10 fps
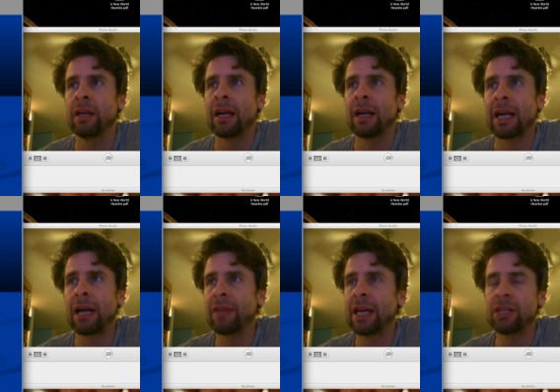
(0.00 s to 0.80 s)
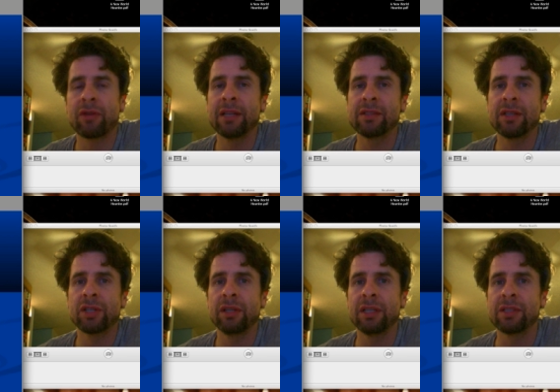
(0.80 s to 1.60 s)
how that
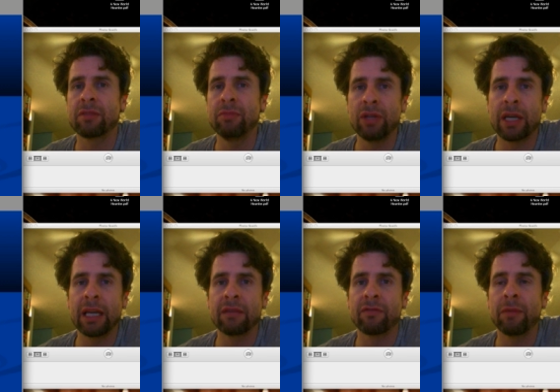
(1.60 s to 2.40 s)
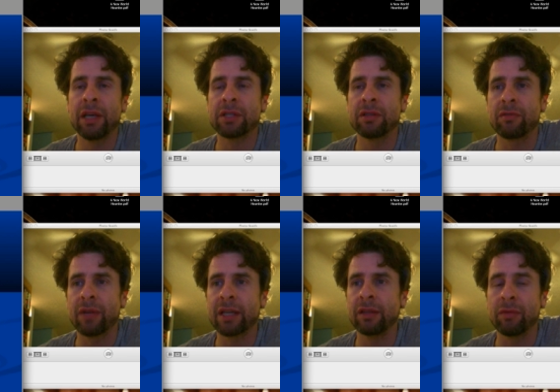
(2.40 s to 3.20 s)
transition is communicating information
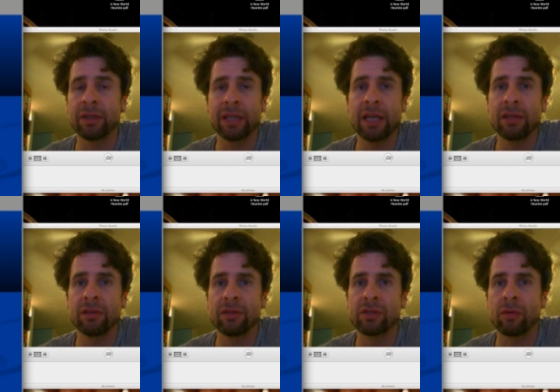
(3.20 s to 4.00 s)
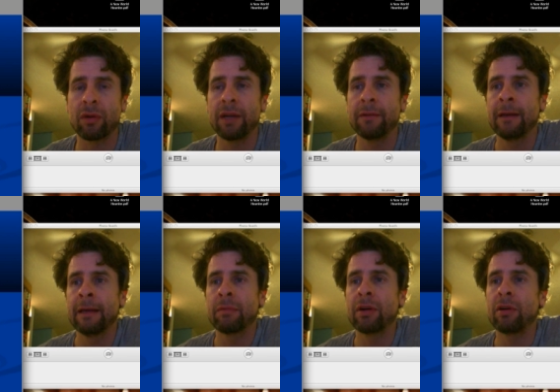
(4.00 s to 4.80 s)
directly related to the story,
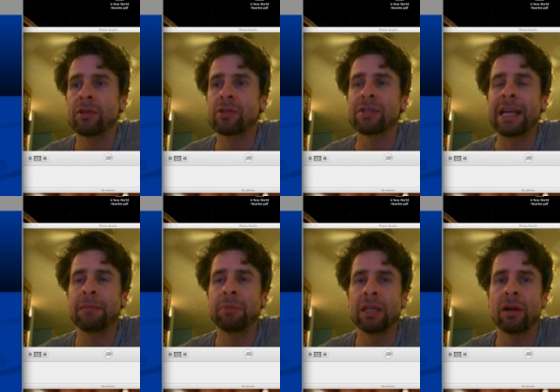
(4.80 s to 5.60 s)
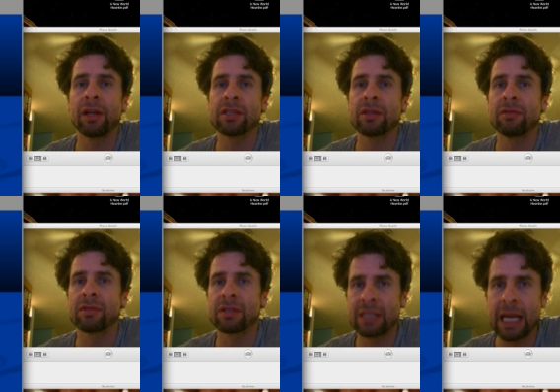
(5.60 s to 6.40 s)
but also is helping the audience
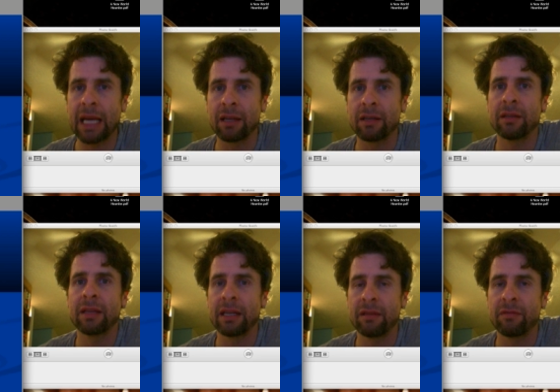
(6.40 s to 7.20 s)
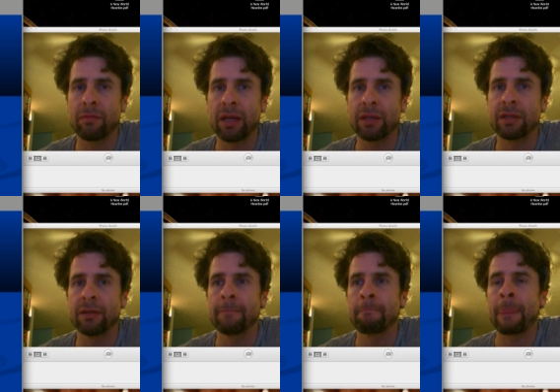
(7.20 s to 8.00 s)
understand that
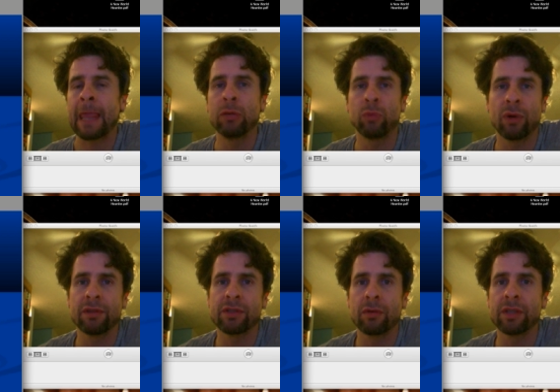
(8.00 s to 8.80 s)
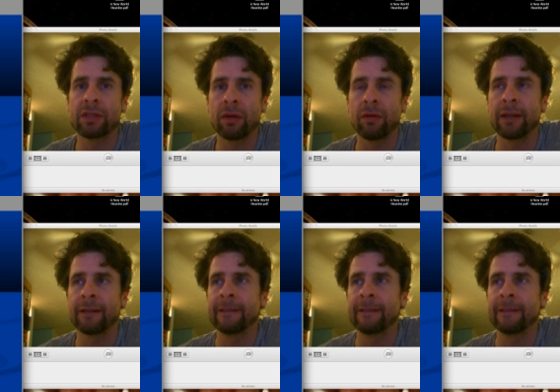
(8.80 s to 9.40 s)
information and where the story is going.